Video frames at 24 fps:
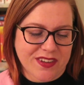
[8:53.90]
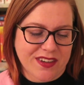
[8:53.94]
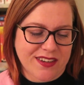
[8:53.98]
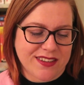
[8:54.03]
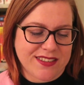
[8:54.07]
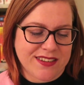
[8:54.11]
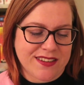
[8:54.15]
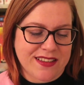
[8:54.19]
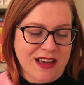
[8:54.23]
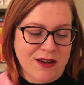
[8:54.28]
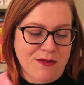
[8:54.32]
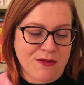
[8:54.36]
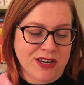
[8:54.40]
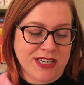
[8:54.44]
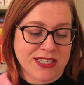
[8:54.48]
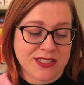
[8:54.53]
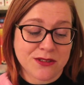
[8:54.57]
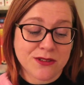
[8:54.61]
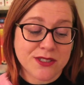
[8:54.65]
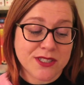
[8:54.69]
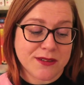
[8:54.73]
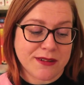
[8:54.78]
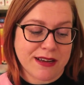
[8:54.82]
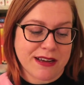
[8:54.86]
so that one is
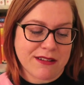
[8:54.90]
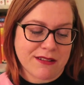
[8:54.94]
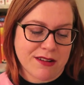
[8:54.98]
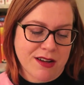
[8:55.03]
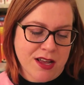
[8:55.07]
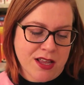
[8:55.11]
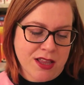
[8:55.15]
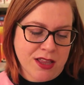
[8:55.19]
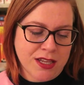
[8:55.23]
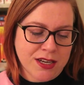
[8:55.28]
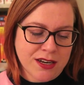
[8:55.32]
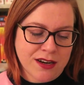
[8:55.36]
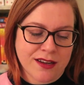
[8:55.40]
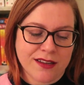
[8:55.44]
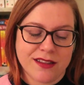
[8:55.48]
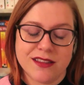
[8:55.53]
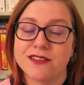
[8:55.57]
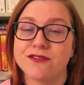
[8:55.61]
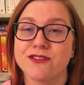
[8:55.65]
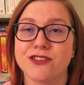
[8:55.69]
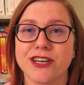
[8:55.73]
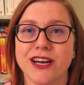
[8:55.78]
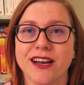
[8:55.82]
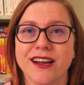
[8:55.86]
also out on the
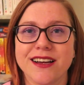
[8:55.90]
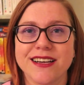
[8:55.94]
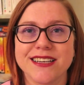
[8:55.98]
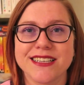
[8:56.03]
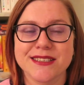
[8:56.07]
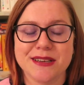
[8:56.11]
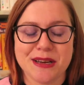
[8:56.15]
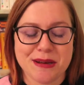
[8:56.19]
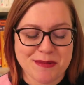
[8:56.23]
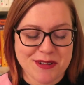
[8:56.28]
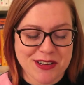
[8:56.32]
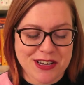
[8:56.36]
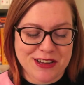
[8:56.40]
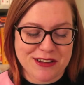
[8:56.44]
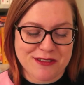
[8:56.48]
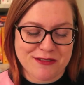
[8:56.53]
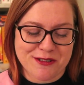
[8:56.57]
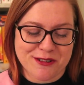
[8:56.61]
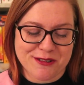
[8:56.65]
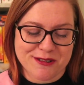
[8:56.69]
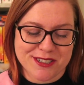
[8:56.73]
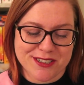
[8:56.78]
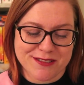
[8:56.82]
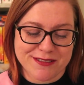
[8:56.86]
9th of July, so I'm looking
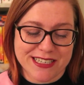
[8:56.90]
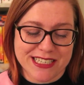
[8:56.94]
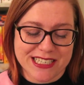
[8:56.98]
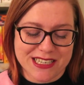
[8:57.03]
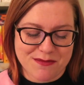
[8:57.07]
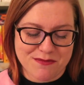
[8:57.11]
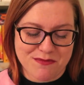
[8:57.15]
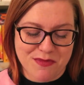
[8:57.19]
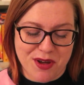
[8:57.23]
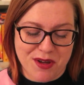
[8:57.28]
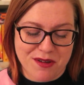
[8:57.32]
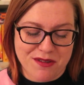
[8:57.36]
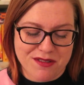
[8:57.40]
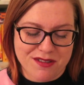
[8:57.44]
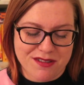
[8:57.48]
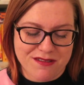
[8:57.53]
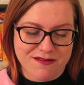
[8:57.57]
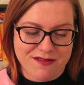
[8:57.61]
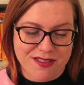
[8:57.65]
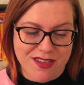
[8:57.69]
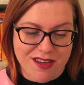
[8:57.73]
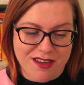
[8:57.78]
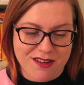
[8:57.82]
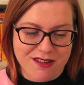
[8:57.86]
forward to reading both
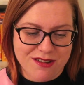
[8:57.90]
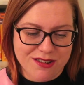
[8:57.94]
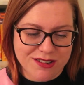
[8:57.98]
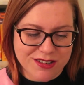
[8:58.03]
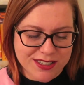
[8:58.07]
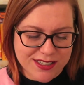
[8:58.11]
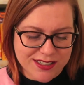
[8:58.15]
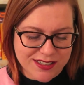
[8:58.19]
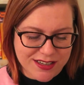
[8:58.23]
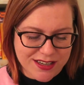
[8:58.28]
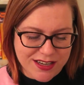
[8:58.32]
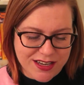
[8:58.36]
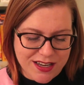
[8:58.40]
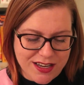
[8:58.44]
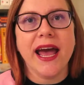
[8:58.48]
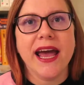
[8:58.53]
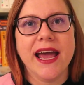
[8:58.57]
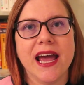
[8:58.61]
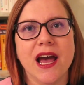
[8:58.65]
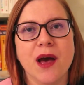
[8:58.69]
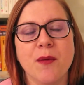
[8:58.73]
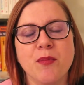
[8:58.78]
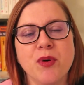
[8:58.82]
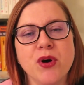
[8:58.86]
of those.
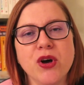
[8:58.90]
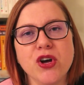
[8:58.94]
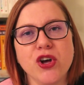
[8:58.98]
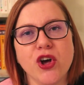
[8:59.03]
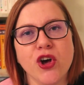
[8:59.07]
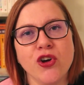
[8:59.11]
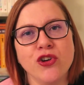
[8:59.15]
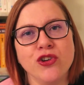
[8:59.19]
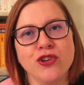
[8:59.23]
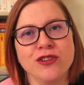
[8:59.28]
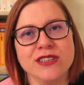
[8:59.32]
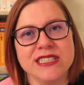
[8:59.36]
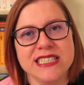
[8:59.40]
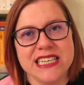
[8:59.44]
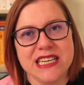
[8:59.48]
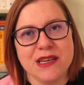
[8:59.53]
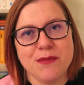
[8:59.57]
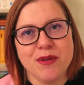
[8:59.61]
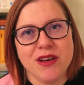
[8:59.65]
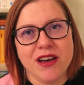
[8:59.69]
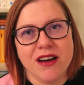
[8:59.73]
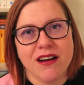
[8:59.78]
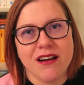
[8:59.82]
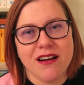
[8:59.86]
Okay, a book on your
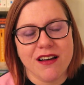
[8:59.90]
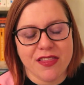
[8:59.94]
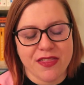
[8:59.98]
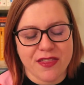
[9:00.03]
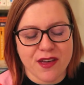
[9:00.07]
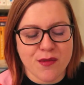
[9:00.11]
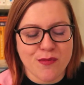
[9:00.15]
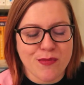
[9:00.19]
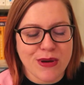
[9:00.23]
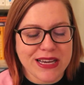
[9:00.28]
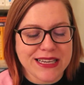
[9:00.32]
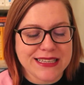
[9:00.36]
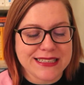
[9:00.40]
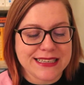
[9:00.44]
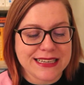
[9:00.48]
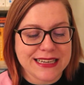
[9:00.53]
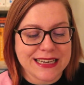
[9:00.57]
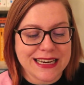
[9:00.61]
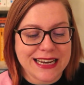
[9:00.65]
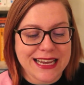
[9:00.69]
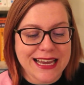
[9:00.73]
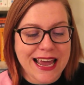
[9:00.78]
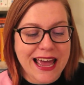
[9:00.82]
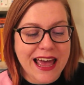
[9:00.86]
TBR that
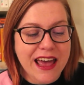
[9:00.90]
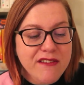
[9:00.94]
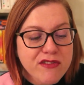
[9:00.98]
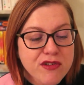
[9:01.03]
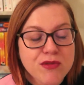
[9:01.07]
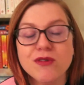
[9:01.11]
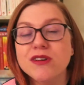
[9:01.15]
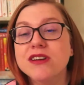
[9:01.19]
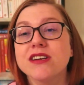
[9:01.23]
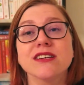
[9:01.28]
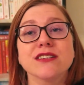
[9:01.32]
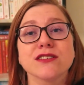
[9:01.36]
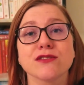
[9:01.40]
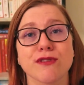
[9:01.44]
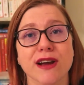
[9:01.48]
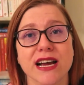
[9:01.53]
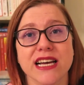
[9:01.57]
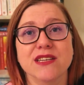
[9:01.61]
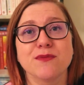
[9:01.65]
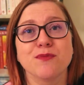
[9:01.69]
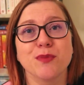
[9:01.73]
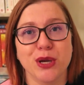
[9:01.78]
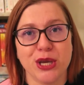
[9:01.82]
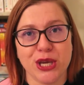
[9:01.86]
basically everyone has
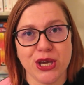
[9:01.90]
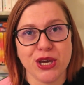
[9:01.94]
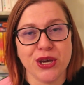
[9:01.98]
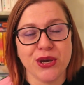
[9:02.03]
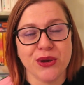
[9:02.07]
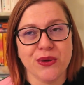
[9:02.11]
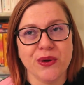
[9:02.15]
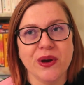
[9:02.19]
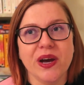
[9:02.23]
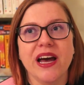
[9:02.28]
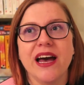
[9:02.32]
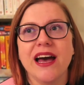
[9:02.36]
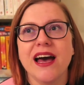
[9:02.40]
read but you,